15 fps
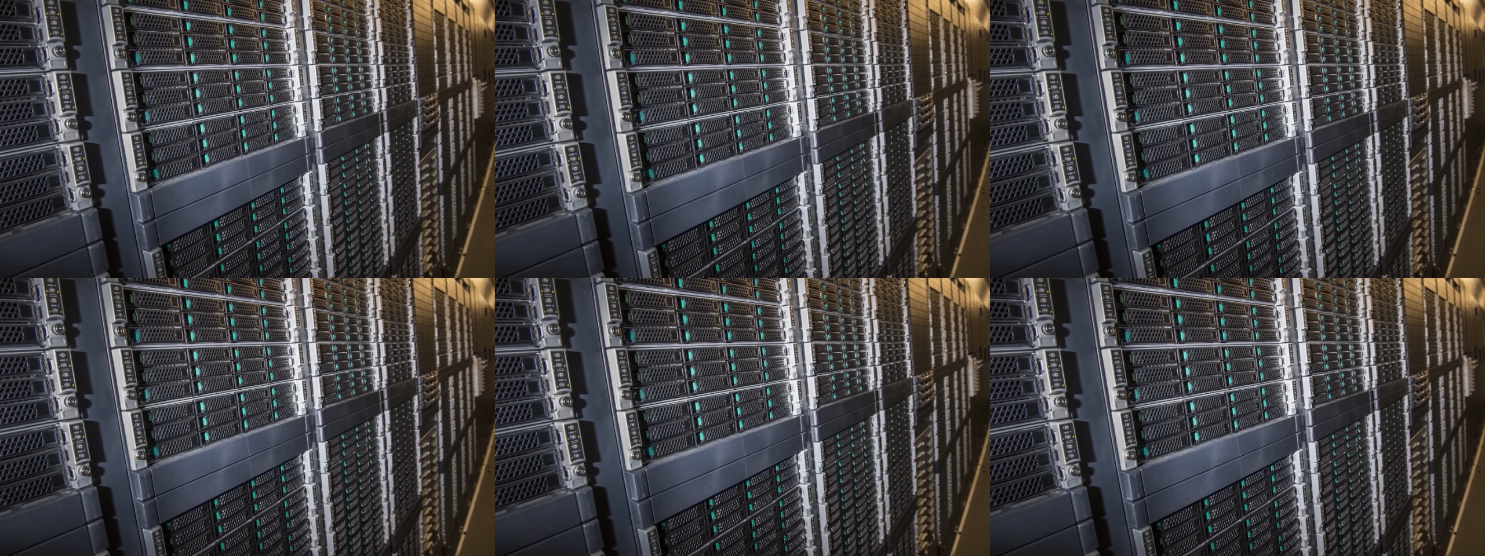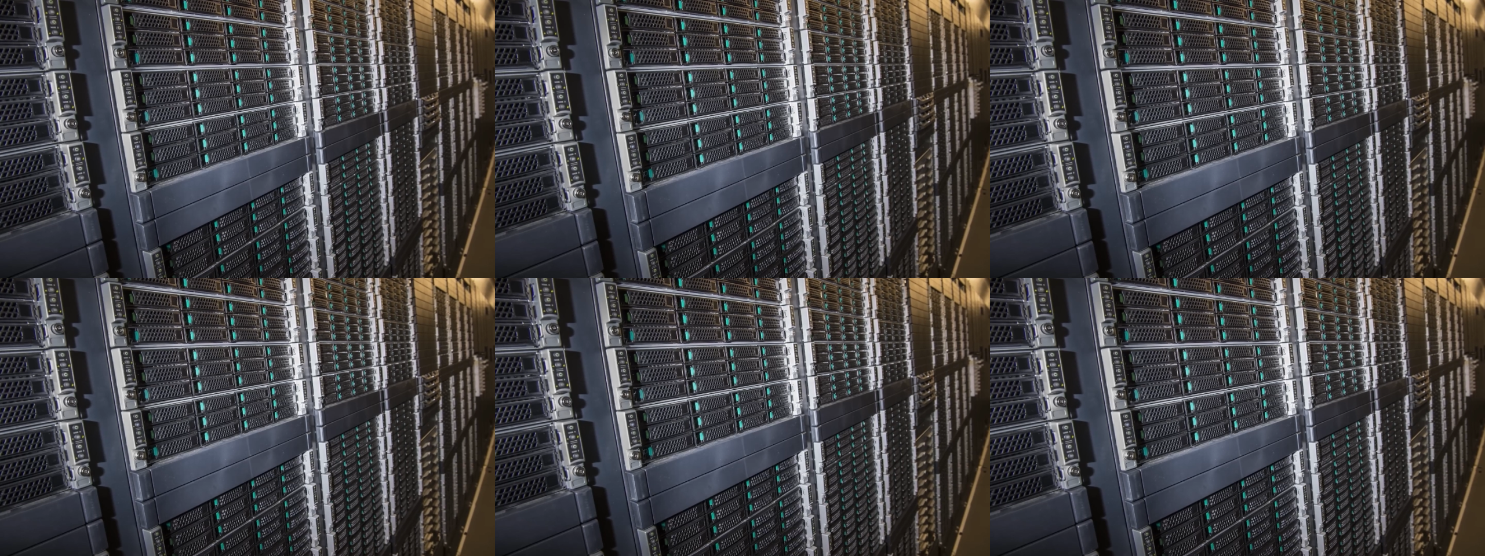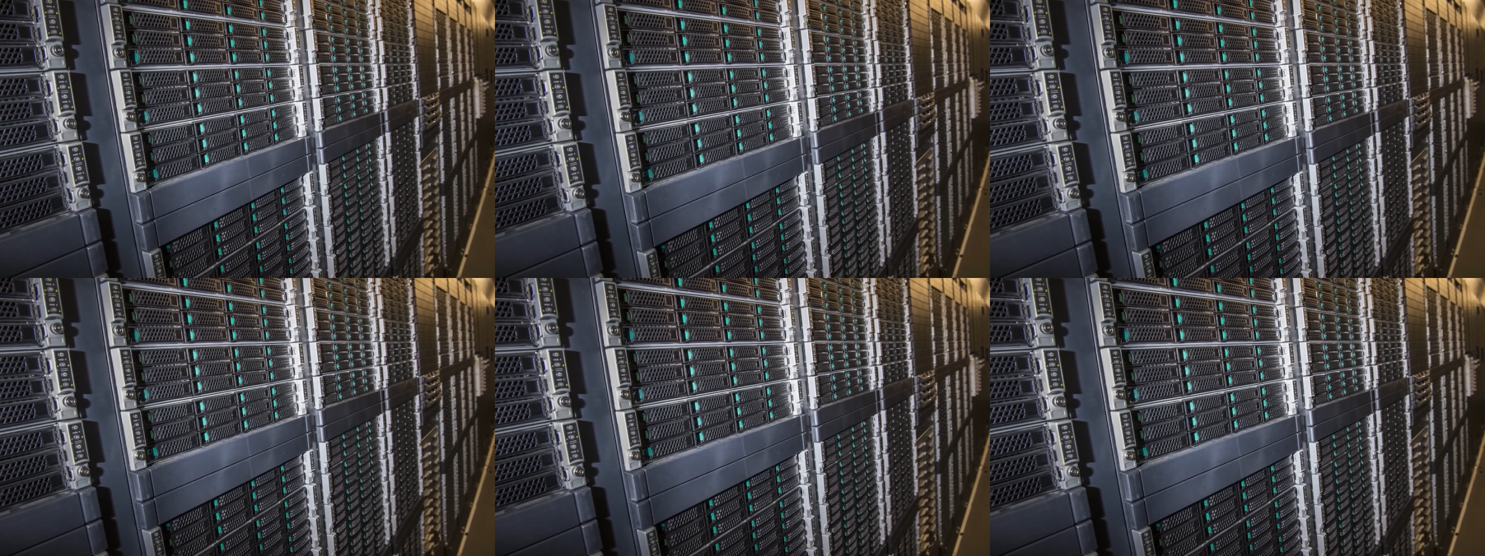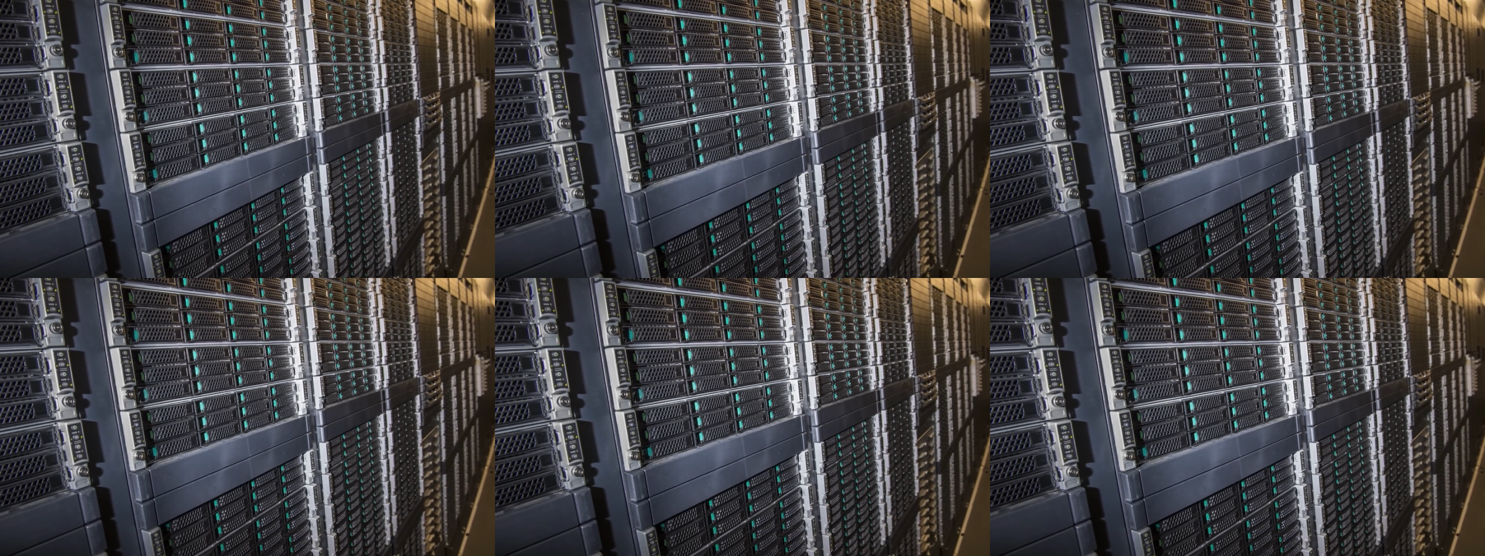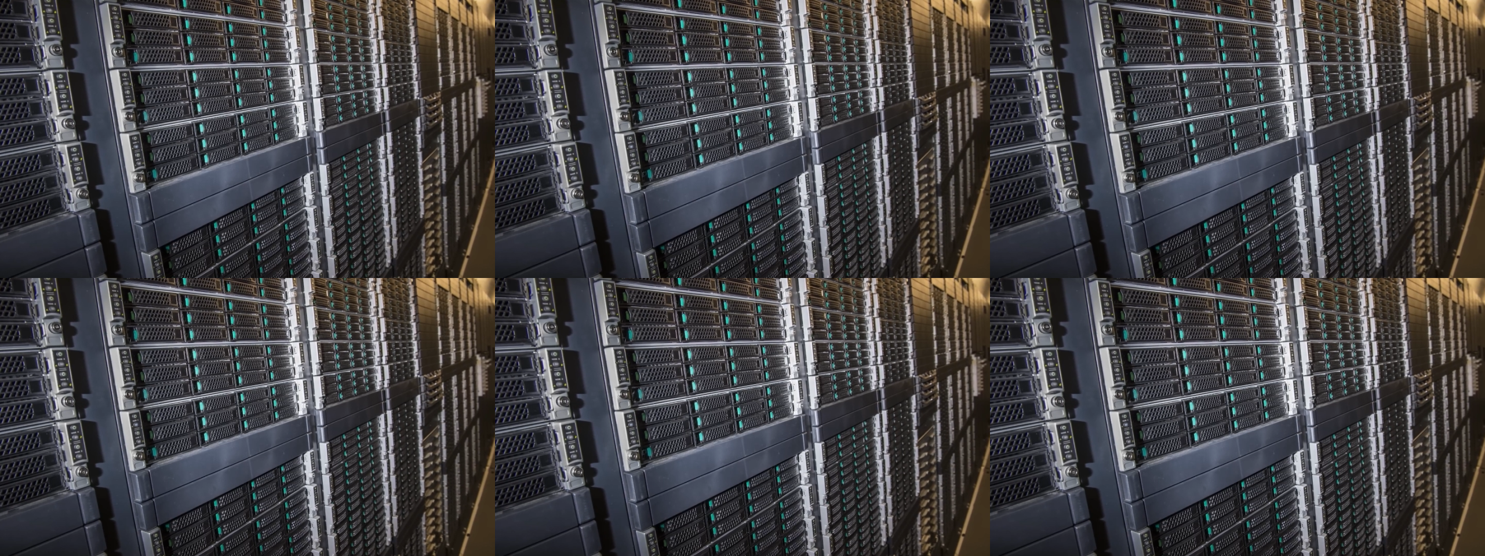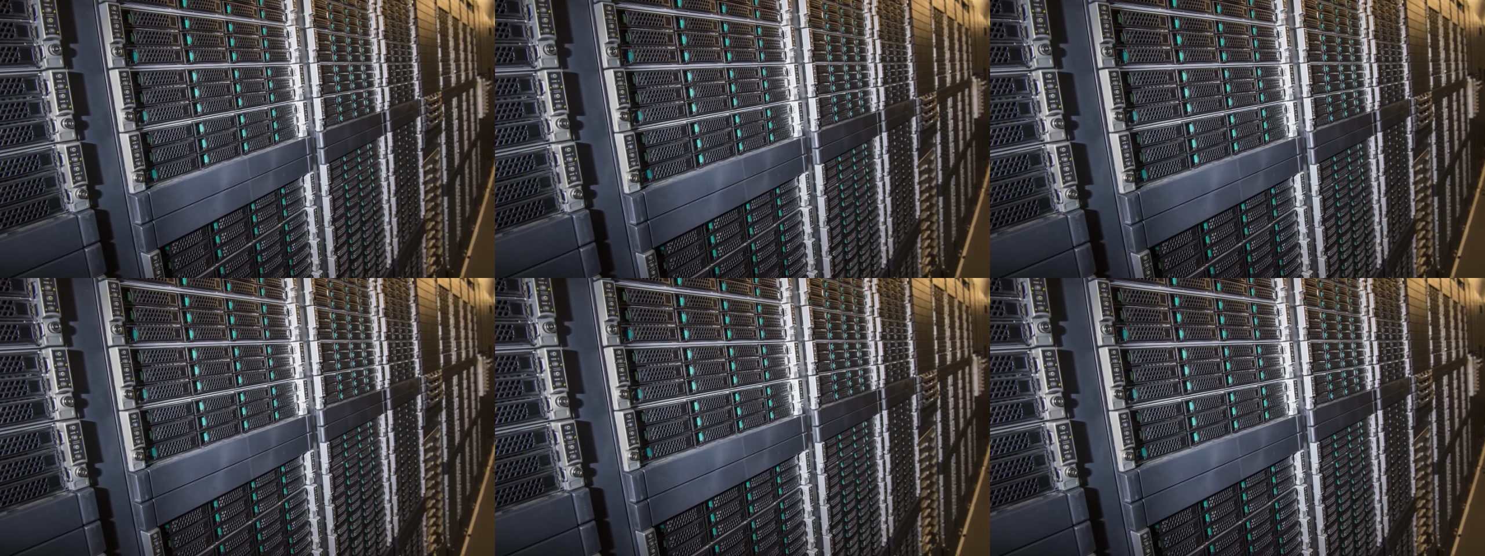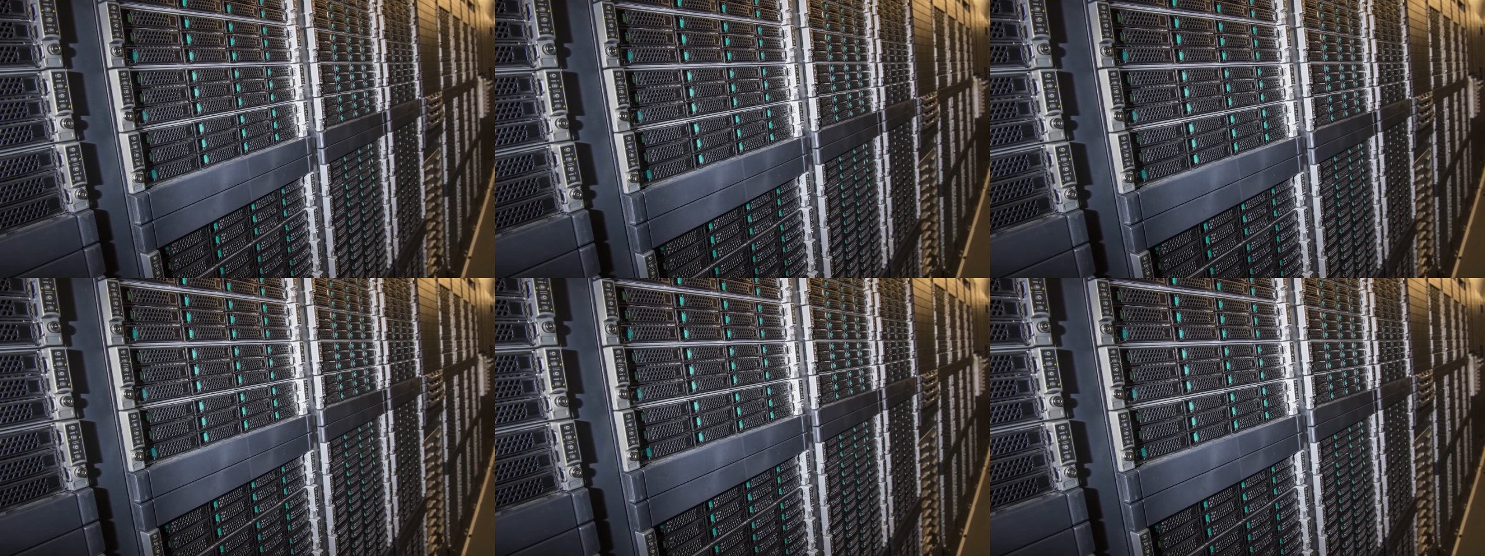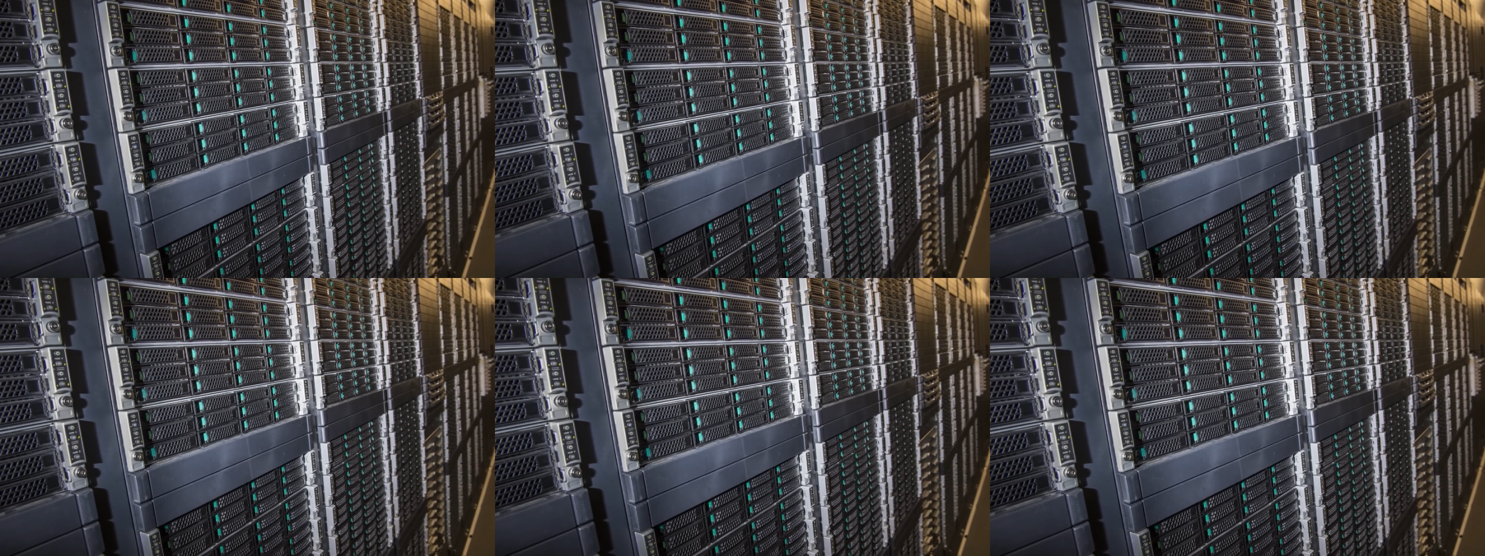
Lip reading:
[unreadable: no face in view]